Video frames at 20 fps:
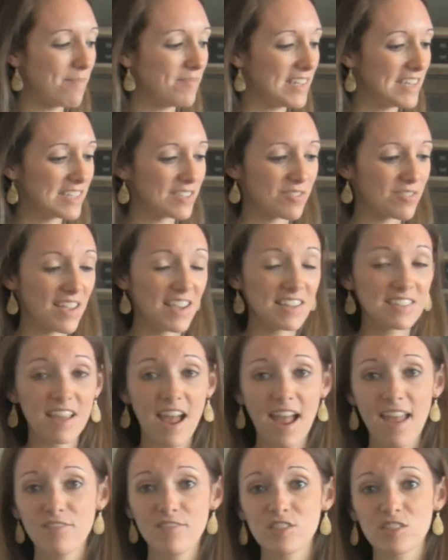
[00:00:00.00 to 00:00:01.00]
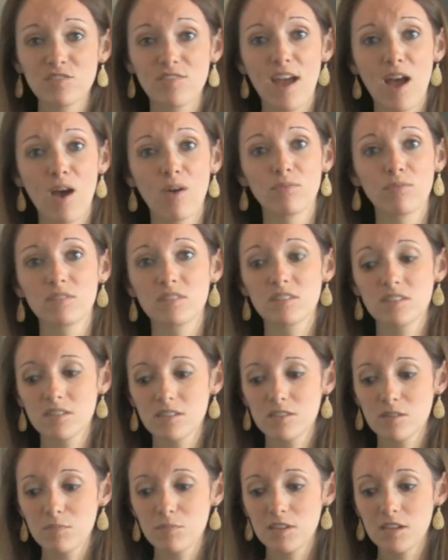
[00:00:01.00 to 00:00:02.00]
These are things that I just found
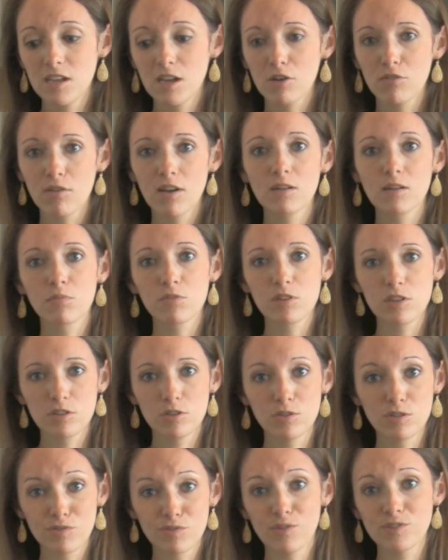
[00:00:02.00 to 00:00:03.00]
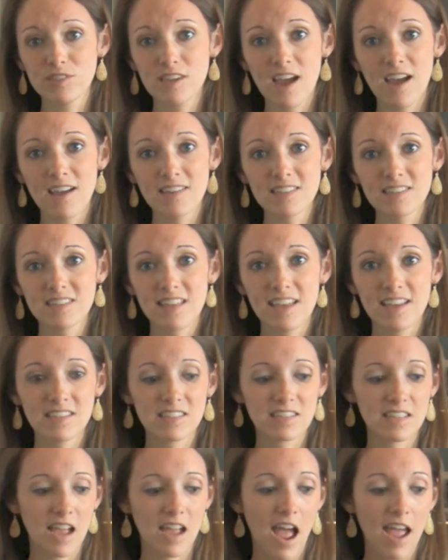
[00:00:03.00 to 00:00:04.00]
to be incredibly useful to us,
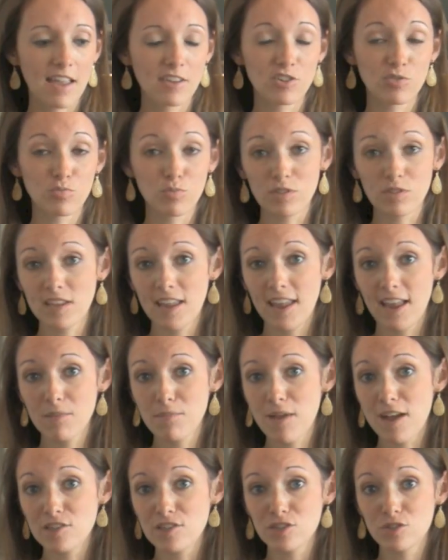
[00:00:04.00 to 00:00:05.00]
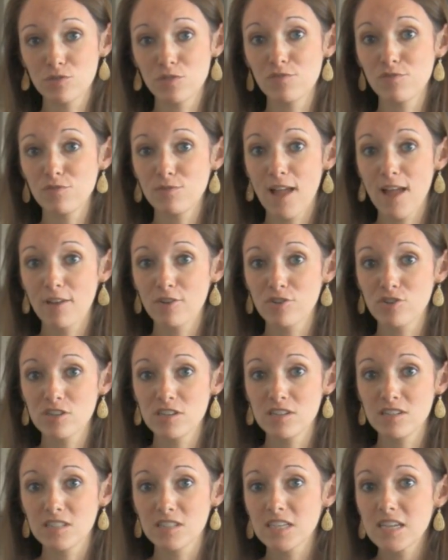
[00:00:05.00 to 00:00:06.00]
things that I just really can't imagine doing food
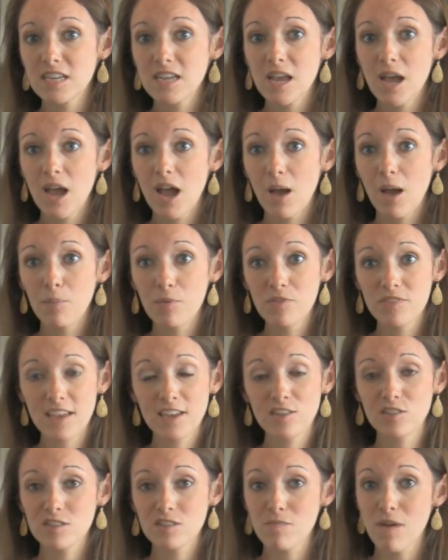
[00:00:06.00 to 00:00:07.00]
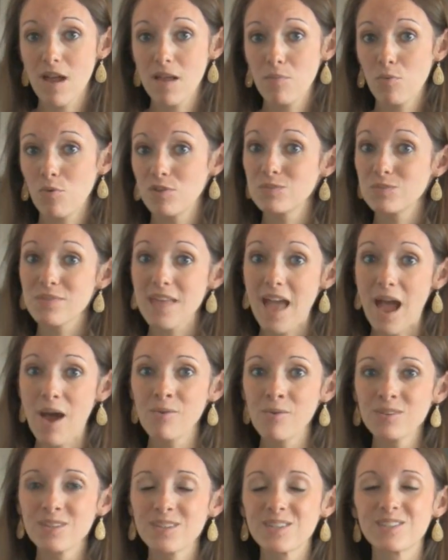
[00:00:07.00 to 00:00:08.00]
allergies with the ages of my boys
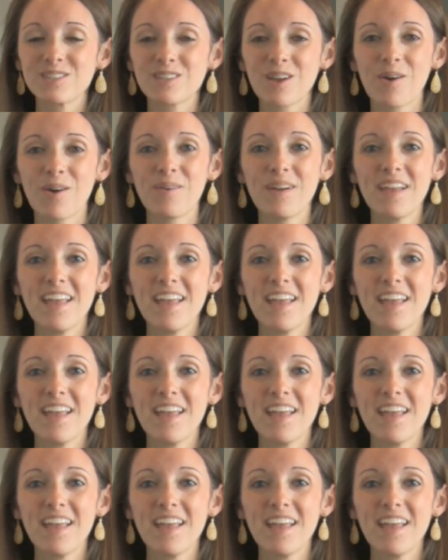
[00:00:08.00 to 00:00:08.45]
without. So